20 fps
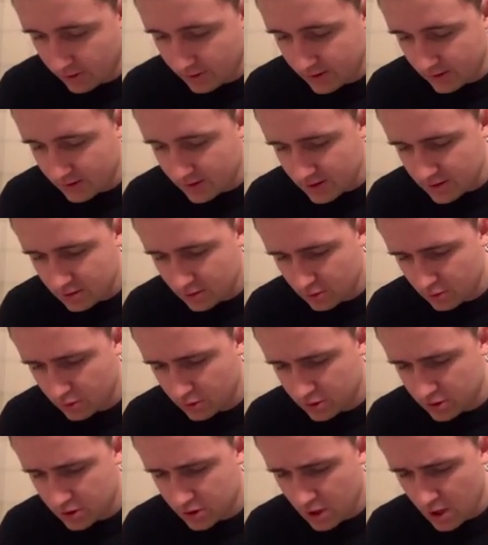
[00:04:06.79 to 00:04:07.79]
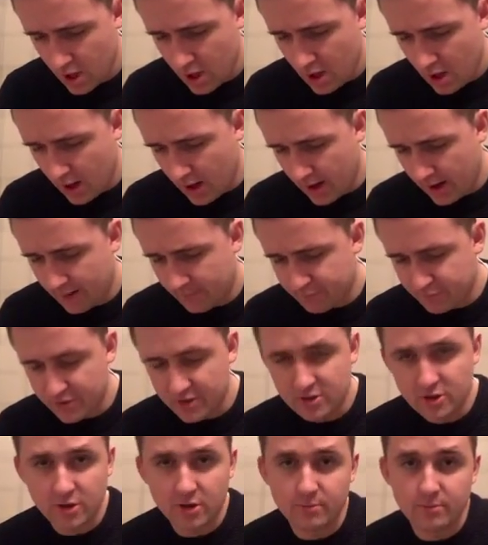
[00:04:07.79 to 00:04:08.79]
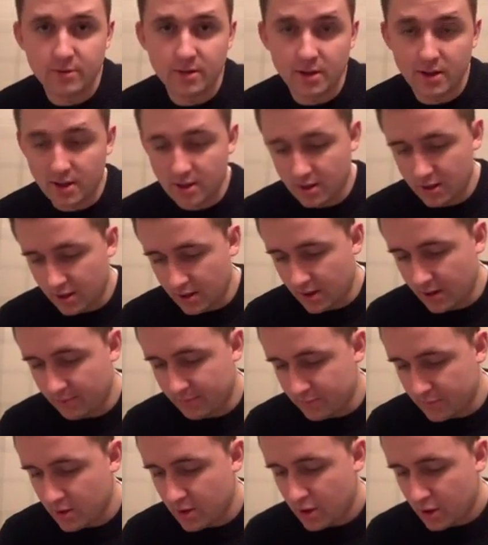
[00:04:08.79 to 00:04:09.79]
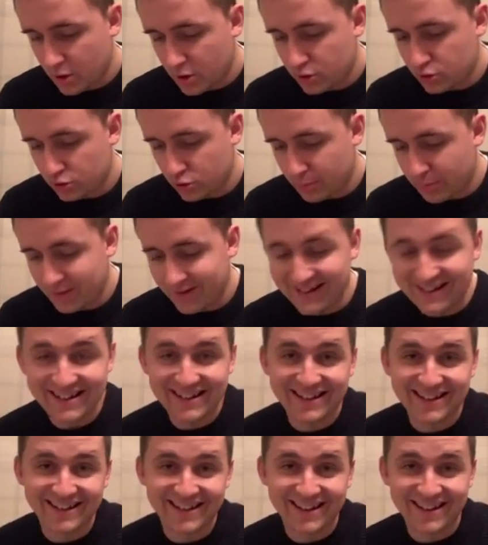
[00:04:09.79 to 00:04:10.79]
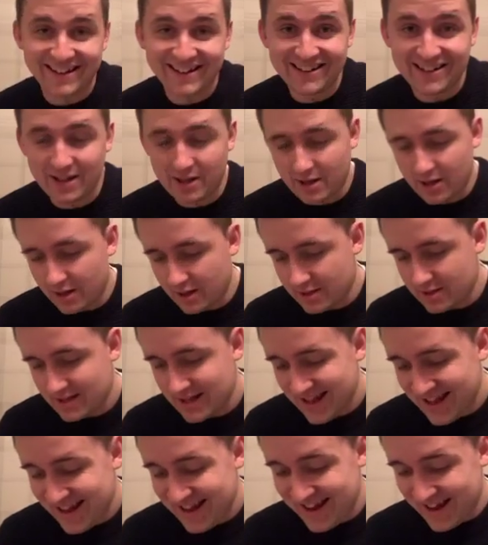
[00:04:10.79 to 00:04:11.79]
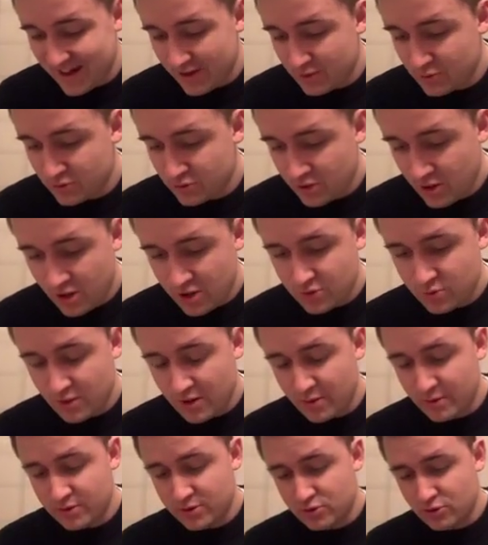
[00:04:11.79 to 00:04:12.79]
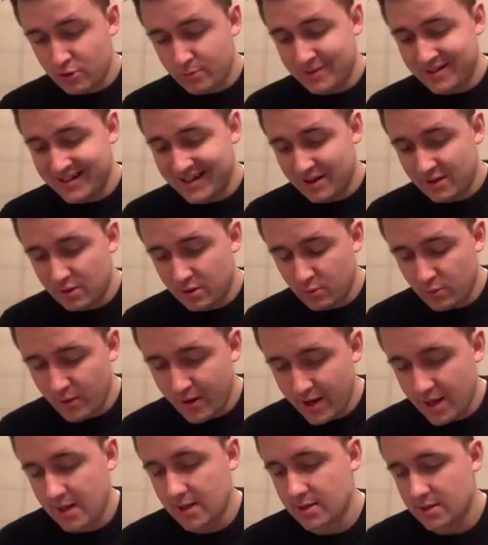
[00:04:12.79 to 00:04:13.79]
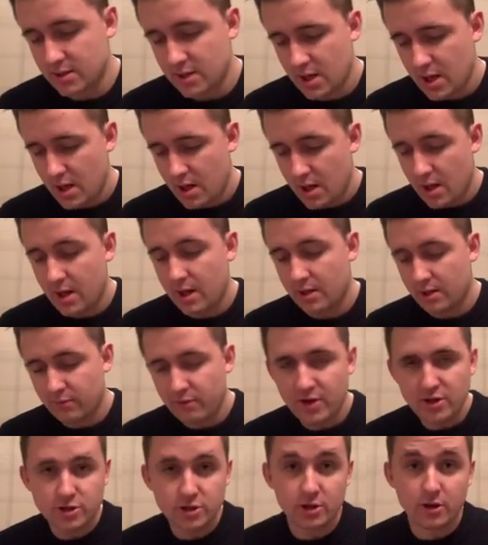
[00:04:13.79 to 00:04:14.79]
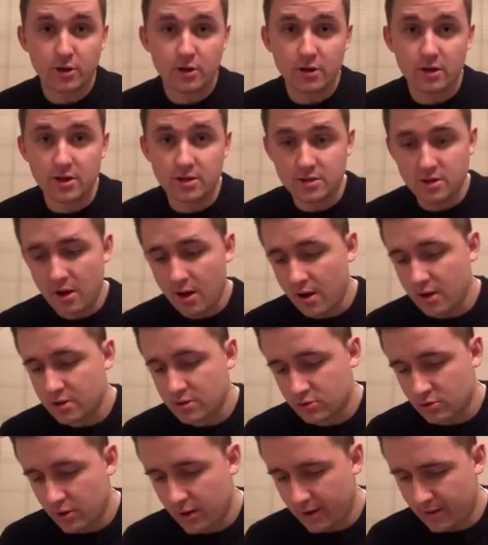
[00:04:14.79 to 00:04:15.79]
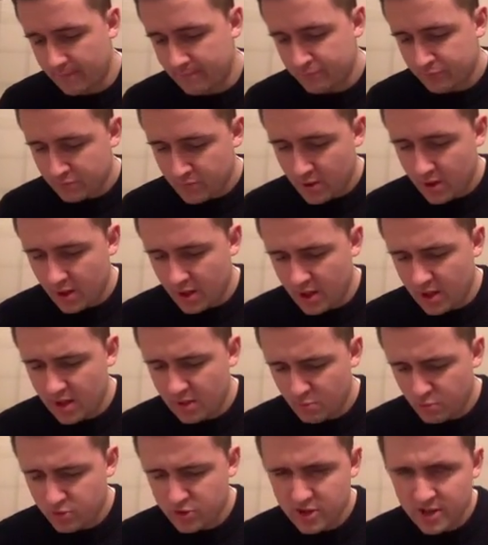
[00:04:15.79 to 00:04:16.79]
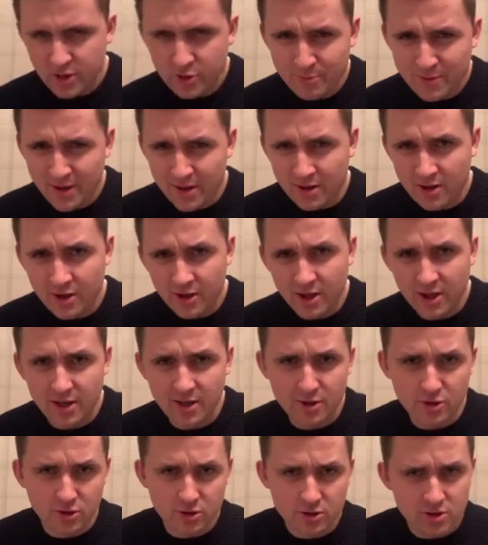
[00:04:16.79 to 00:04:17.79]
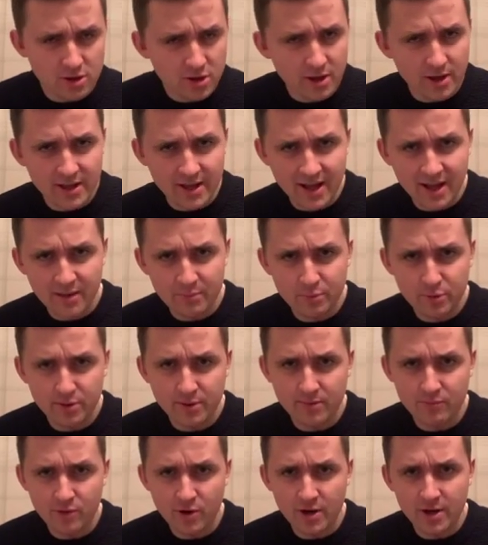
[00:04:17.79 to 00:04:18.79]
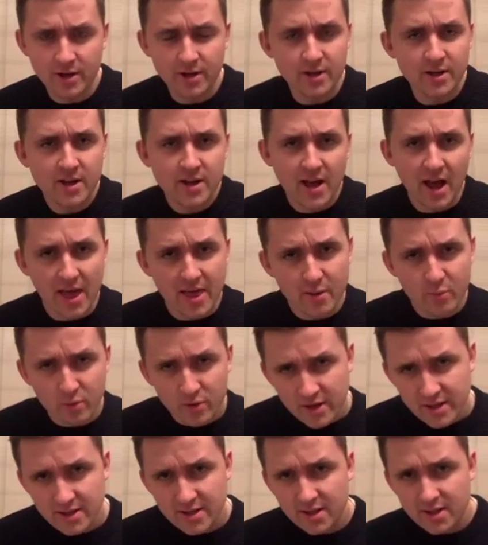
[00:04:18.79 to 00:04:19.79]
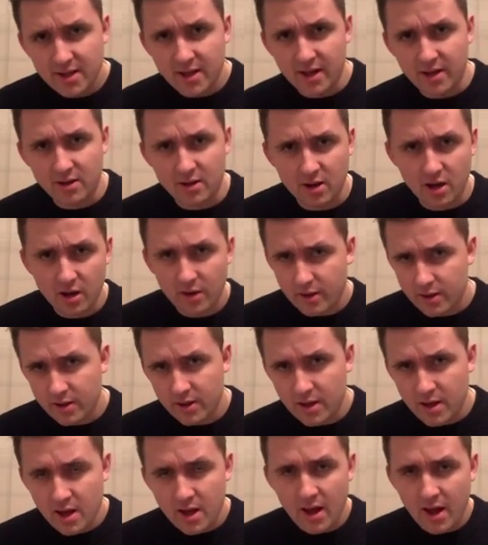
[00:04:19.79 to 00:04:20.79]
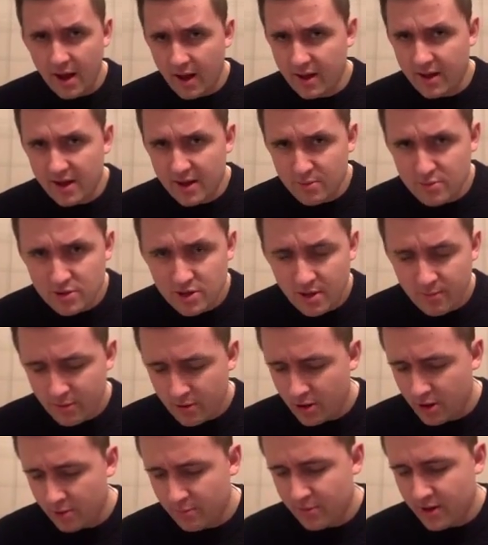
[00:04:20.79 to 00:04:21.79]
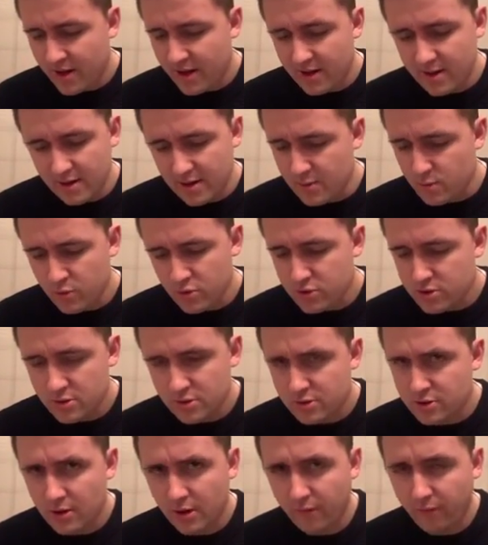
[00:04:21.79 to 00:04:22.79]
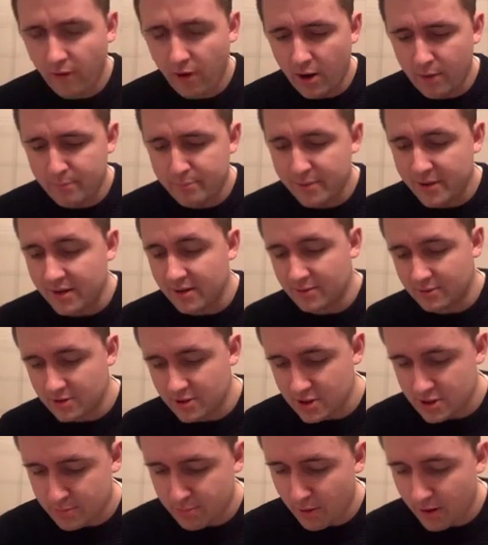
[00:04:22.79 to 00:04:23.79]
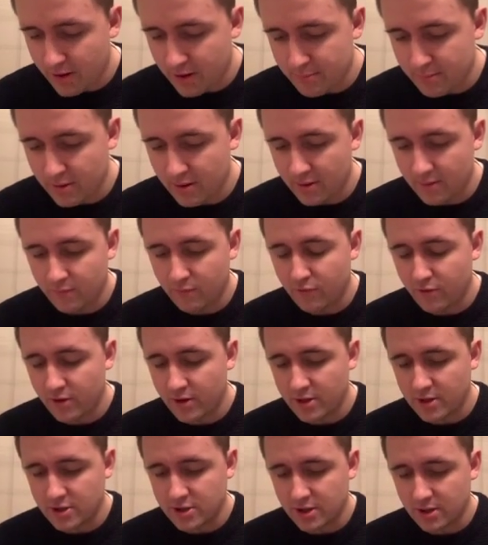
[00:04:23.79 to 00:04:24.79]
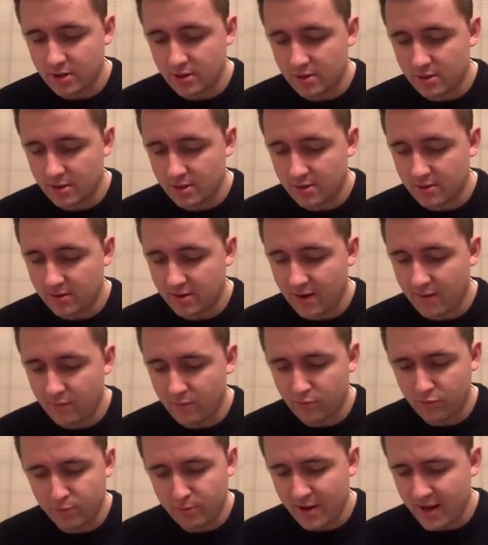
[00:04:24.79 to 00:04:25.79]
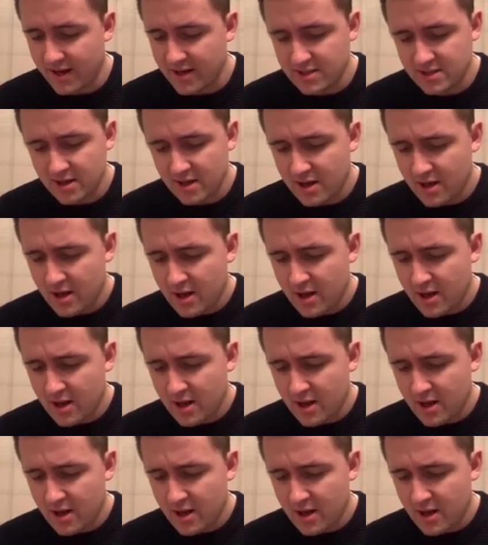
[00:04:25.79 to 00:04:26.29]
Now, this horse is going to be dropping in class, and also as well as dropping down the weights. And if you actually look at his last run, he was a little bit unlucky. He got slightly hampered in running, and then when he did get going, he was coming home late, and he wasn't too far beaten despite being finishing in 7th place.